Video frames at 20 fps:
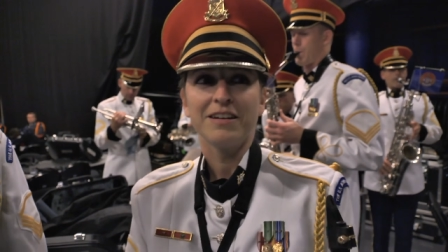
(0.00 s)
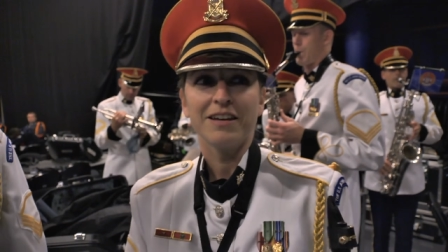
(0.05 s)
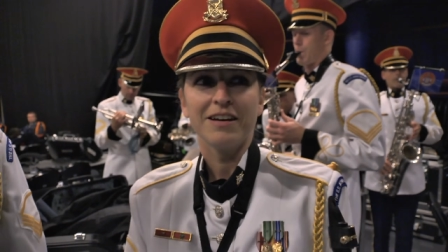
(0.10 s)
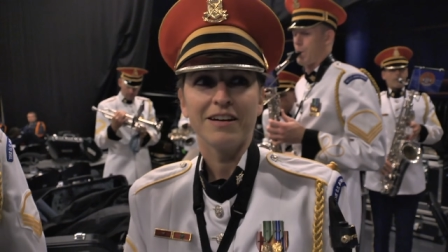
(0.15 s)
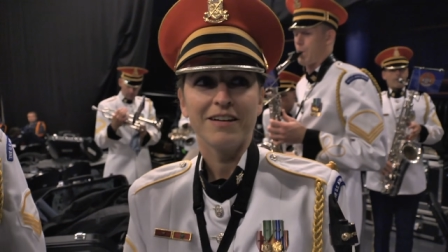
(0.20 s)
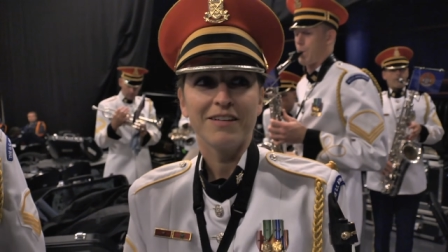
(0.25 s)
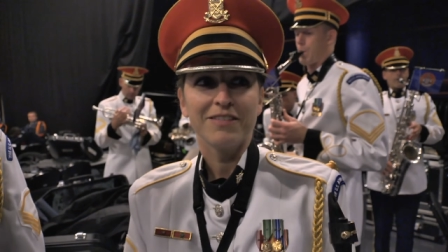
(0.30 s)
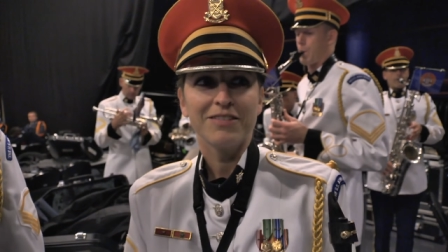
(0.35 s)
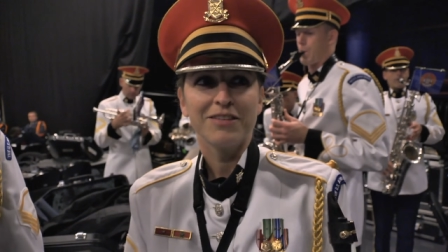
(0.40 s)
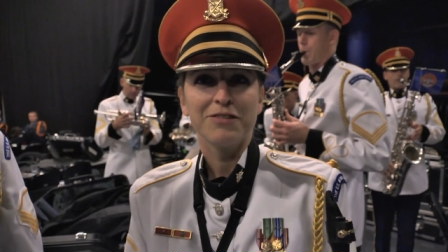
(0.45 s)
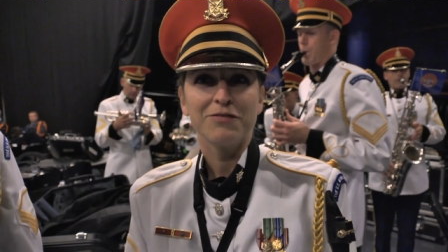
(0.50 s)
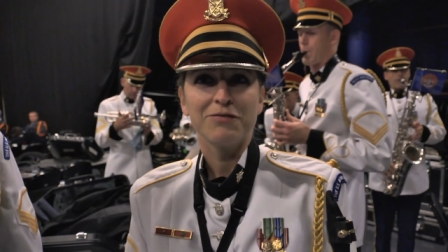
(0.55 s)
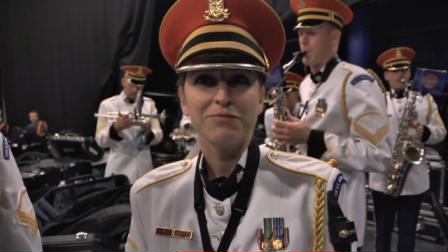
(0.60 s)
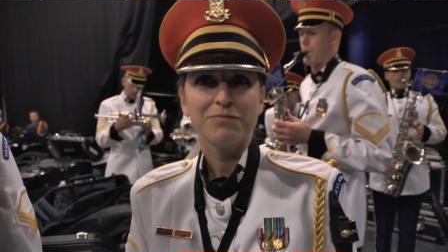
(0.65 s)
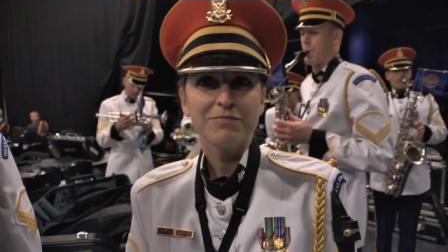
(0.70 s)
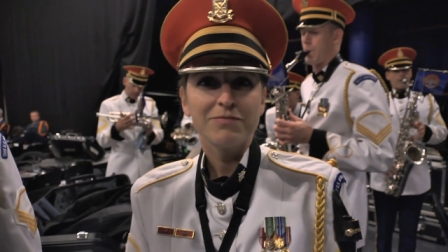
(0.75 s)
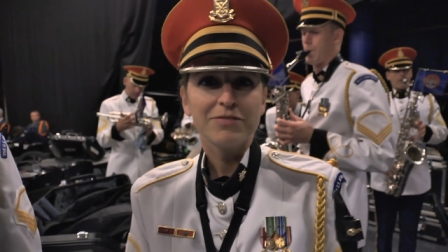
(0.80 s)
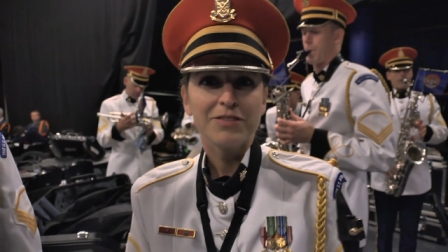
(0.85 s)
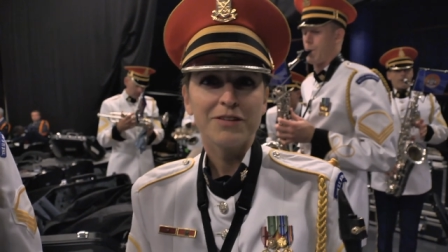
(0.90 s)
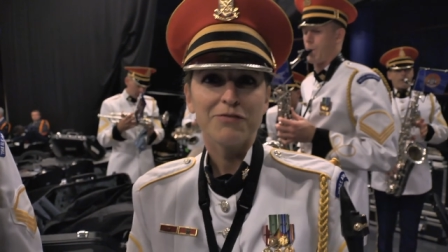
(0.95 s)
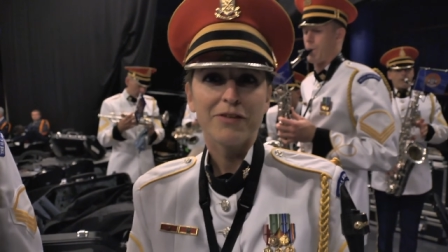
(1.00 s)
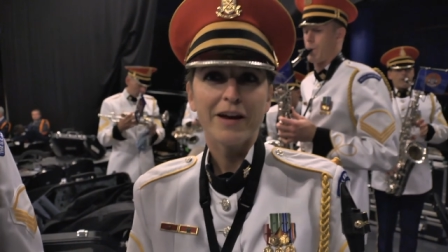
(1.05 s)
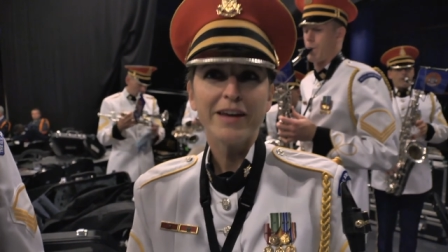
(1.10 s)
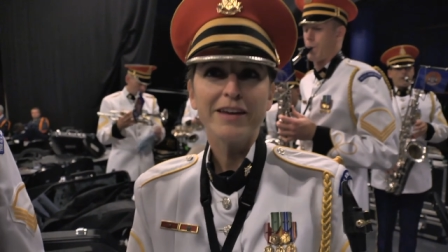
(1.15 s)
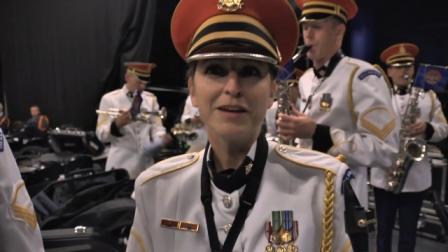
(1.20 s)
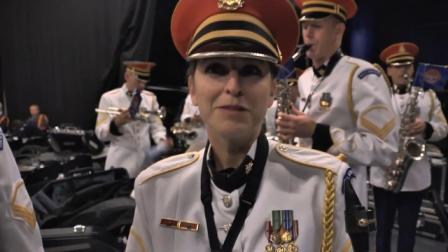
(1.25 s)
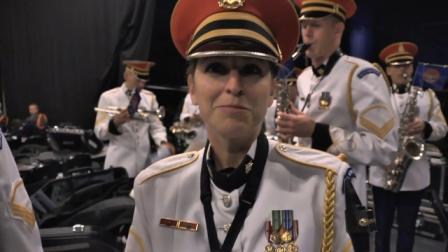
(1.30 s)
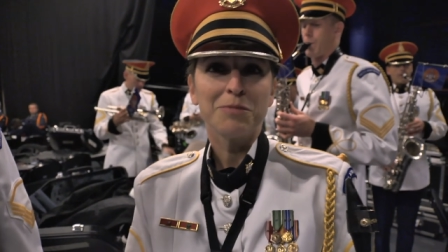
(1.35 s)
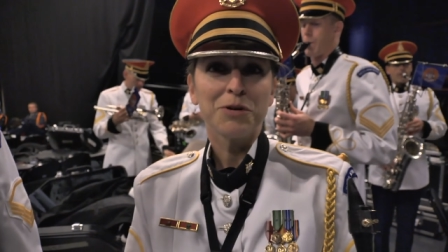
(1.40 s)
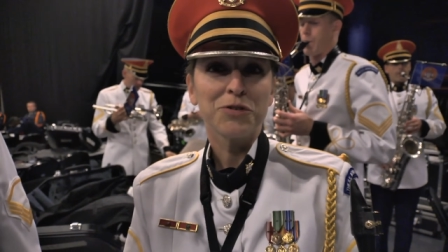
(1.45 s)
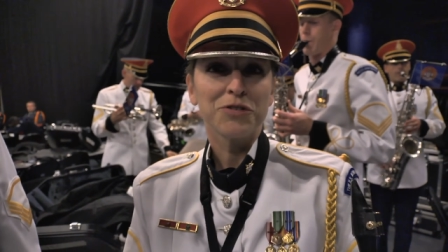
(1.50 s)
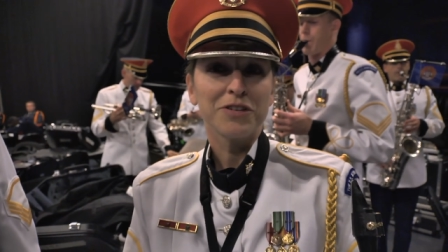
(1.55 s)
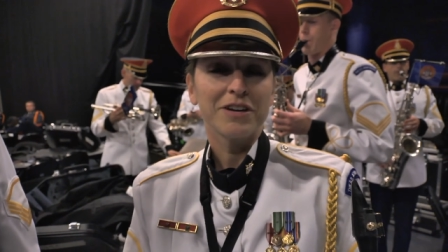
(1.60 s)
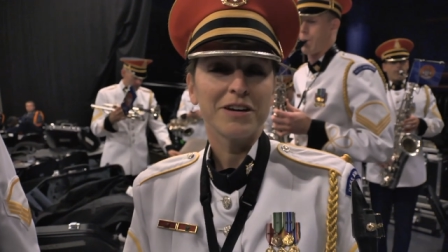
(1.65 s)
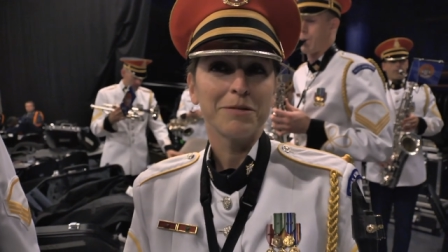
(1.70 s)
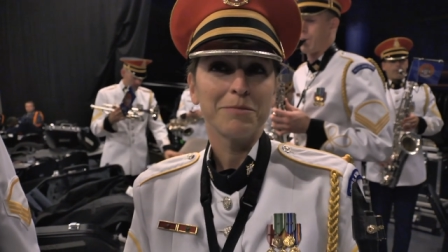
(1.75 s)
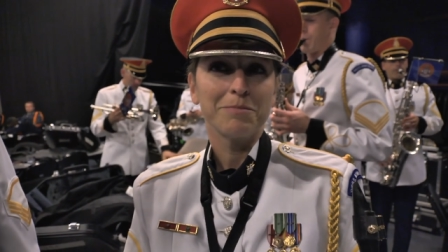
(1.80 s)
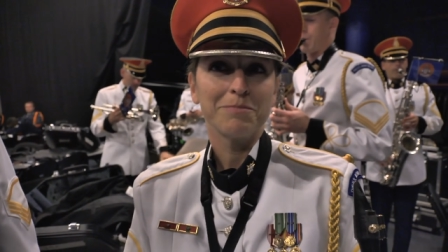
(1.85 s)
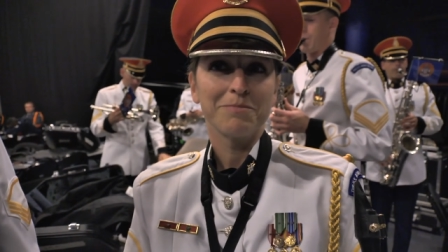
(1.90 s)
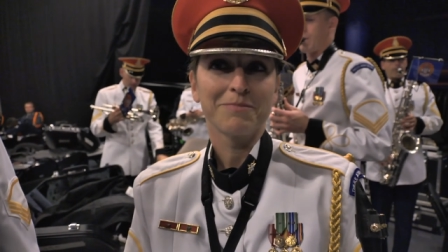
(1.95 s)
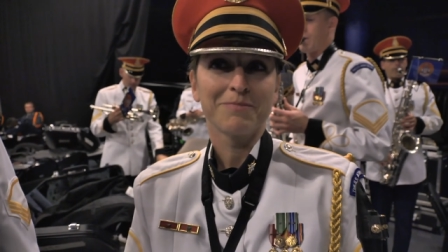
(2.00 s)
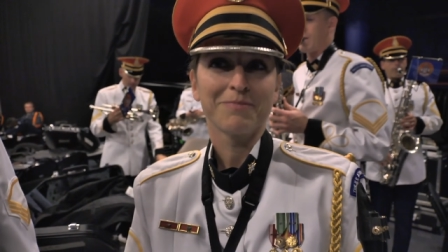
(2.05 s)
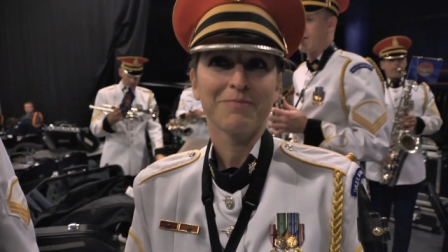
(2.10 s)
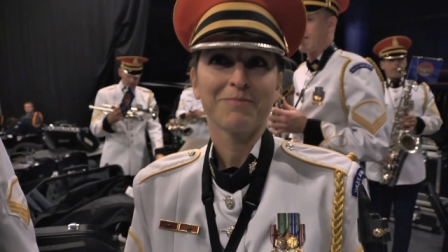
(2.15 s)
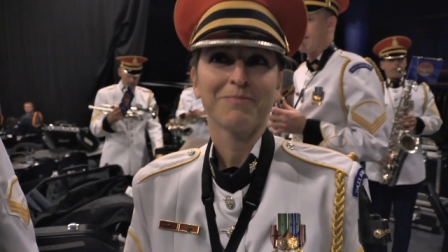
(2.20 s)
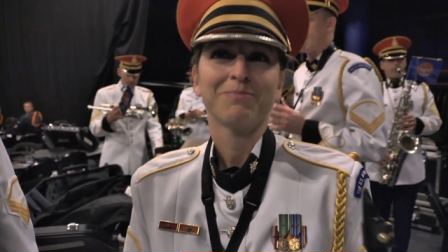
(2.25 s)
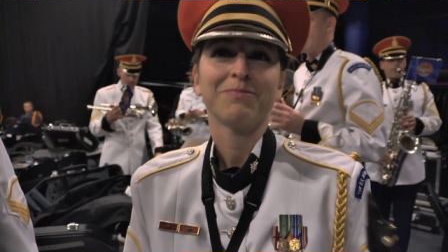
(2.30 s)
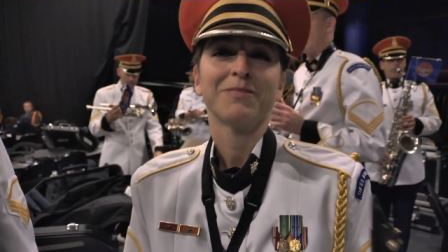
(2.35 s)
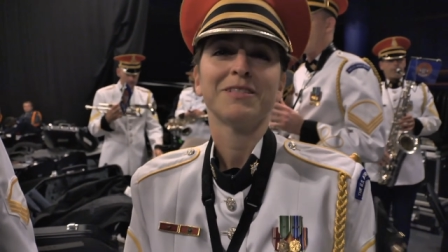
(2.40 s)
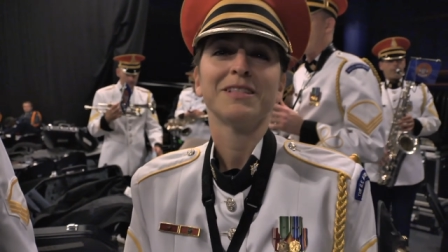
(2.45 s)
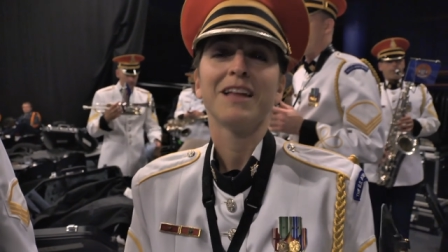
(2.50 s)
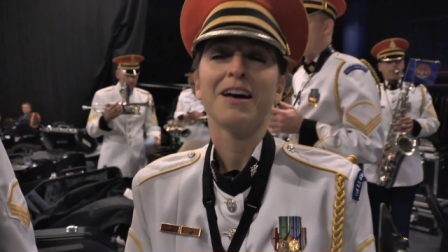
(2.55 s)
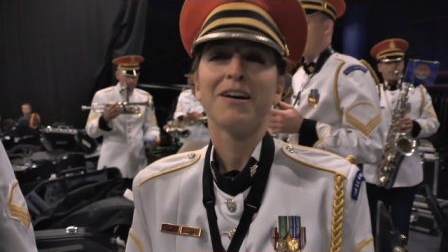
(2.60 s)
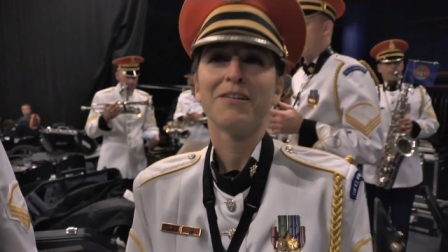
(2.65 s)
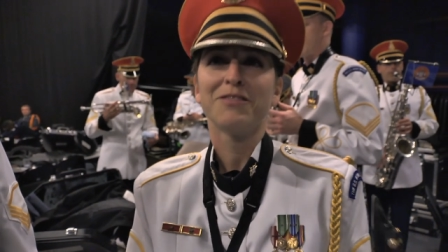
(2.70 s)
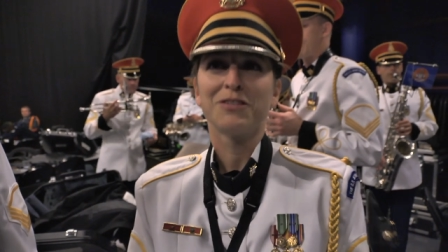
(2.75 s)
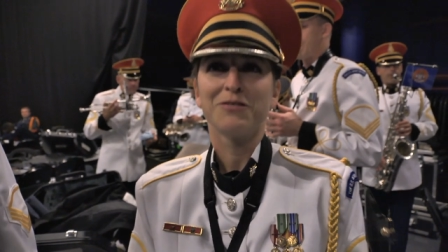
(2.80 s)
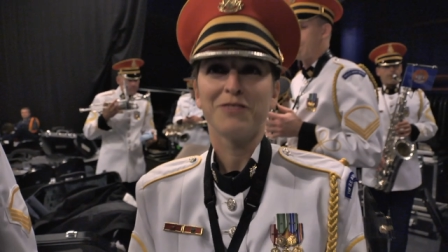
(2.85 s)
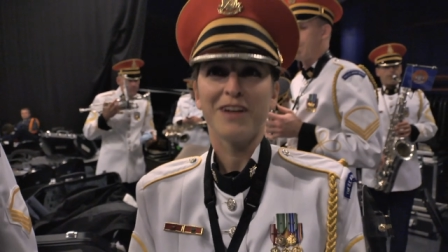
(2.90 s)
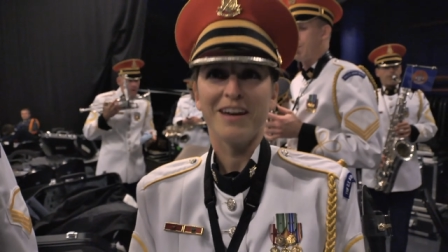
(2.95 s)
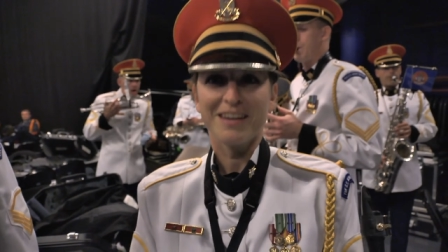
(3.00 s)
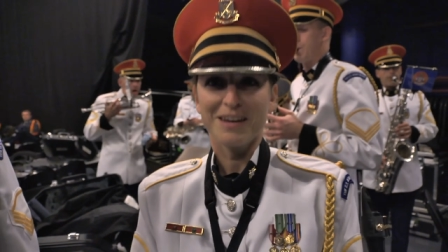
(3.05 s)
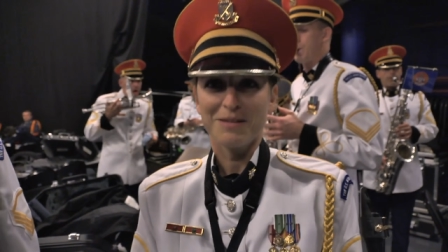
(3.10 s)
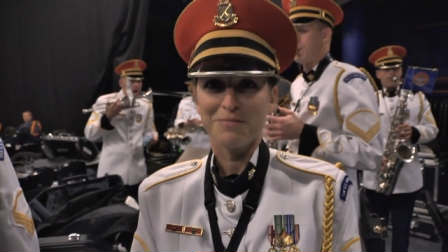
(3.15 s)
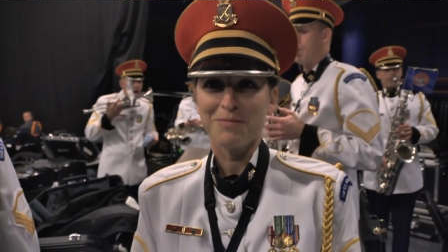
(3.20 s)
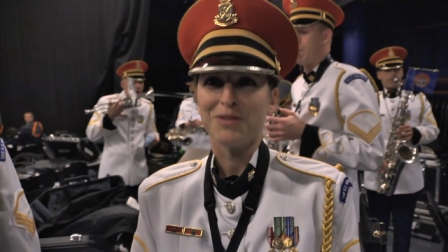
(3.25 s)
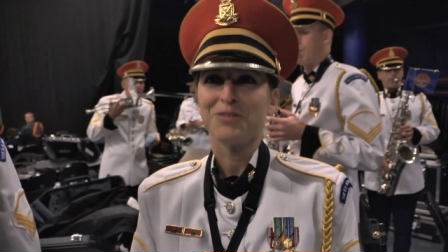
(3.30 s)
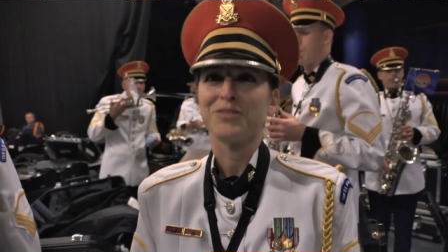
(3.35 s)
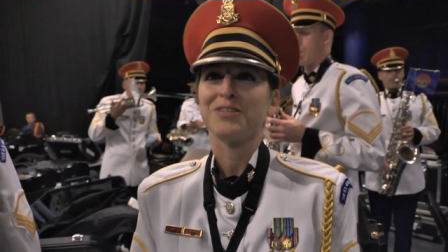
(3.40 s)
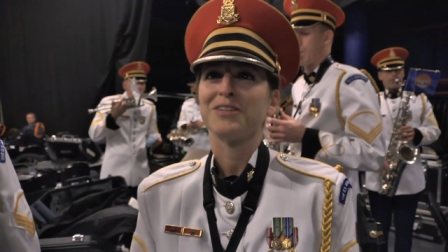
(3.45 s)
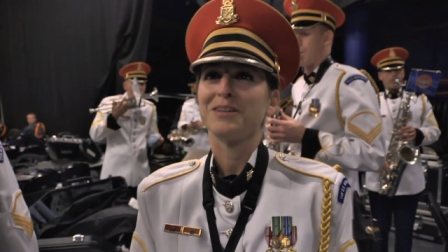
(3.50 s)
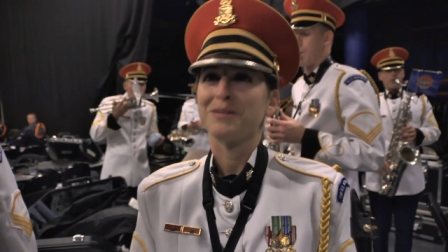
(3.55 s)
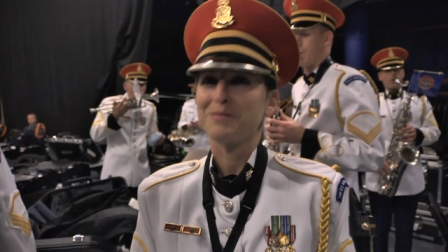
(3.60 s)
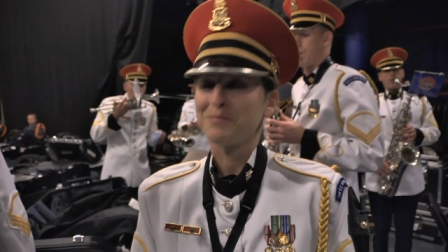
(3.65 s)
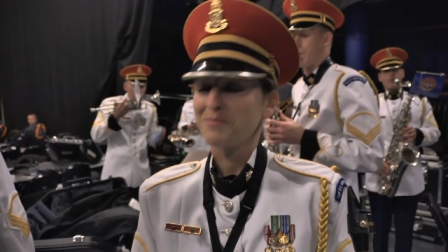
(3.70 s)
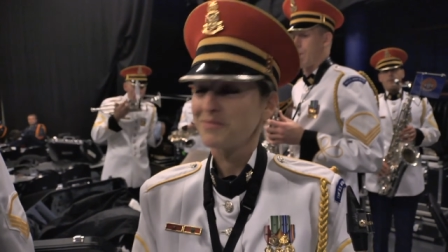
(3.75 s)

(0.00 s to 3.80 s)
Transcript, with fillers: uh, the, the Viking Museum. Love yeah. the Viking Museum.